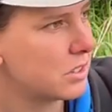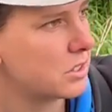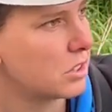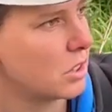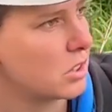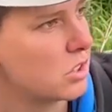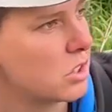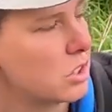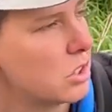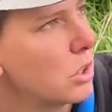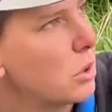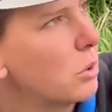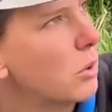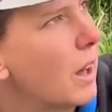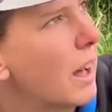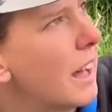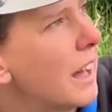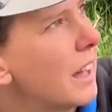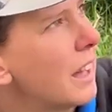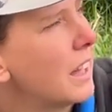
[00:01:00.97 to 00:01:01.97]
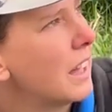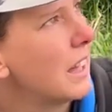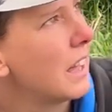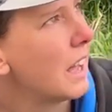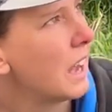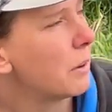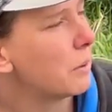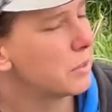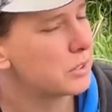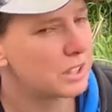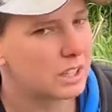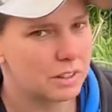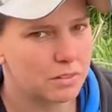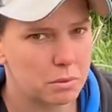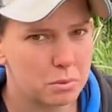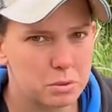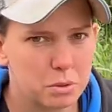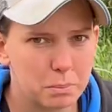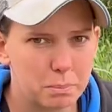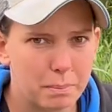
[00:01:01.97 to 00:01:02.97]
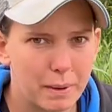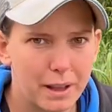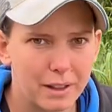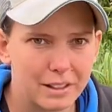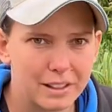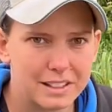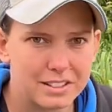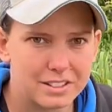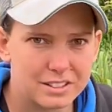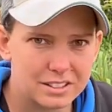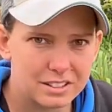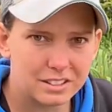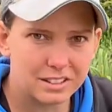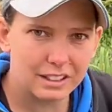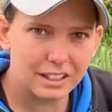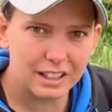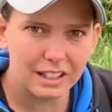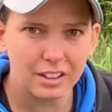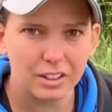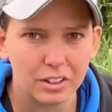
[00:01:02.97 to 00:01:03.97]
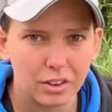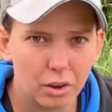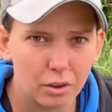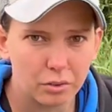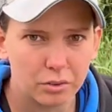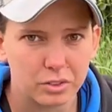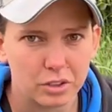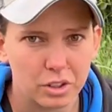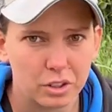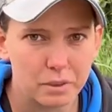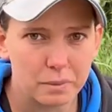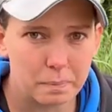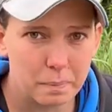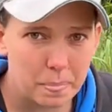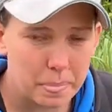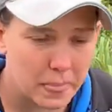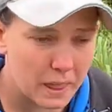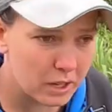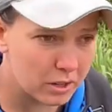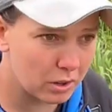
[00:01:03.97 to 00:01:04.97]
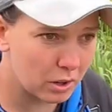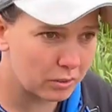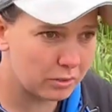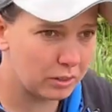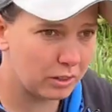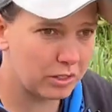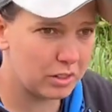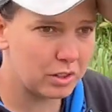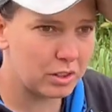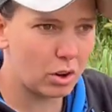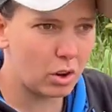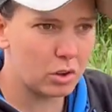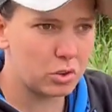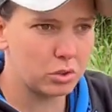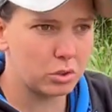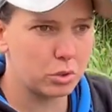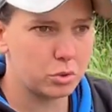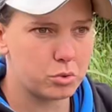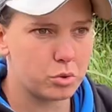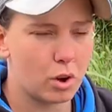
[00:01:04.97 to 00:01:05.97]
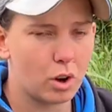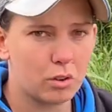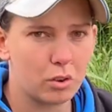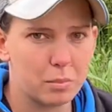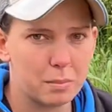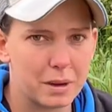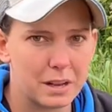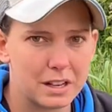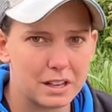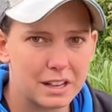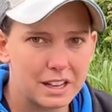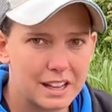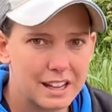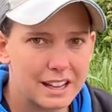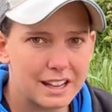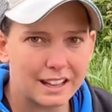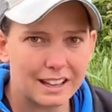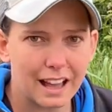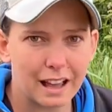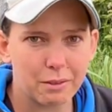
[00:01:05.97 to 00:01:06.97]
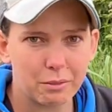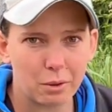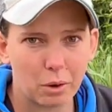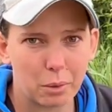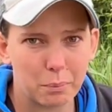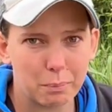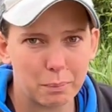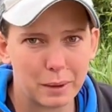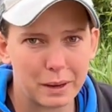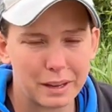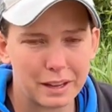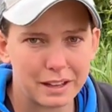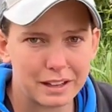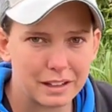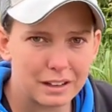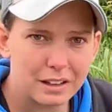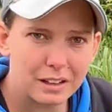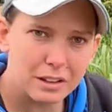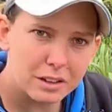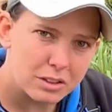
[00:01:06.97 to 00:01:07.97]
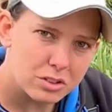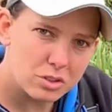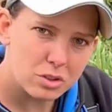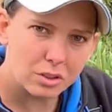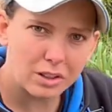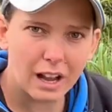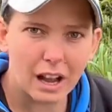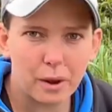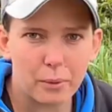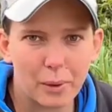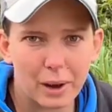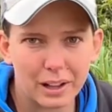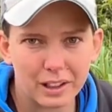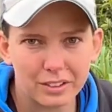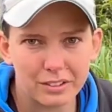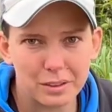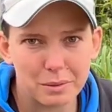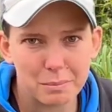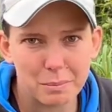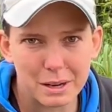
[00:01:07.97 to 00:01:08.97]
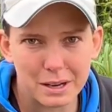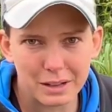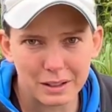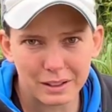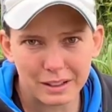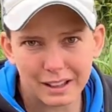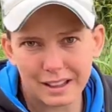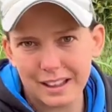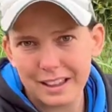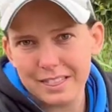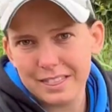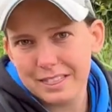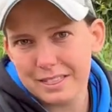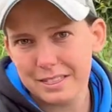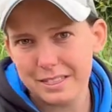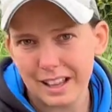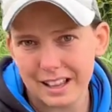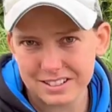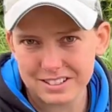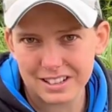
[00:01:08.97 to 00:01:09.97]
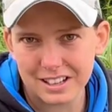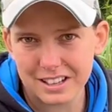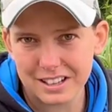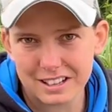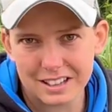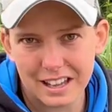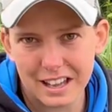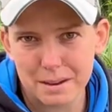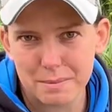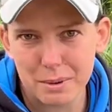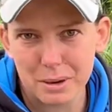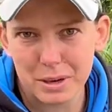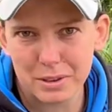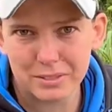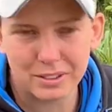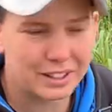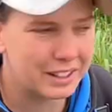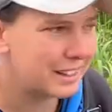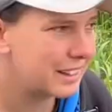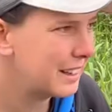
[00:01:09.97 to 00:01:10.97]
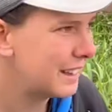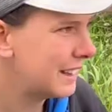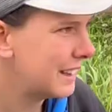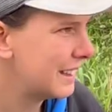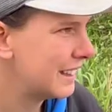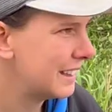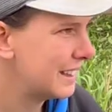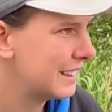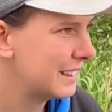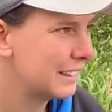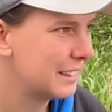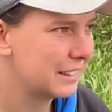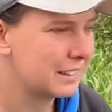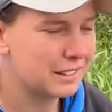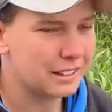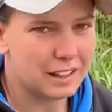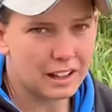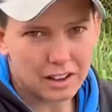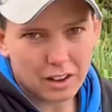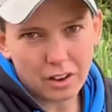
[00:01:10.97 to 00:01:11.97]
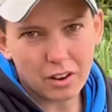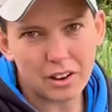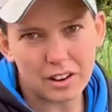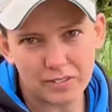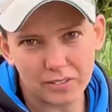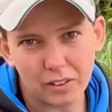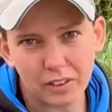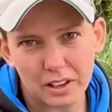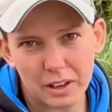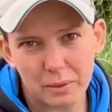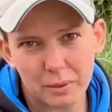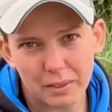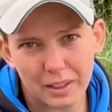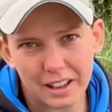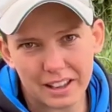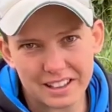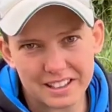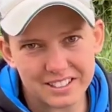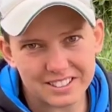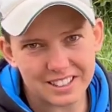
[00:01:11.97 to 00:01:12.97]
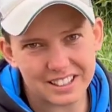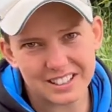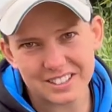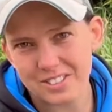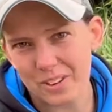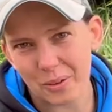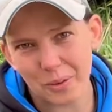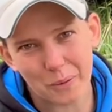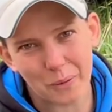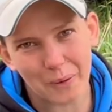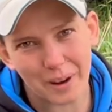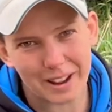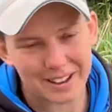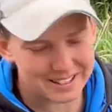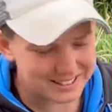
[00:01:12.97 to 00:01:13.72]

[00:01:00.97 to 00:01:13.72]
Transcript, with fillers: so to do that I want to give them some pellets, little and often, and hopefully the noise will draw them in, get them competing, chuck our waggler in the middle, and that's it, game over. If only it were that easy. It's not quite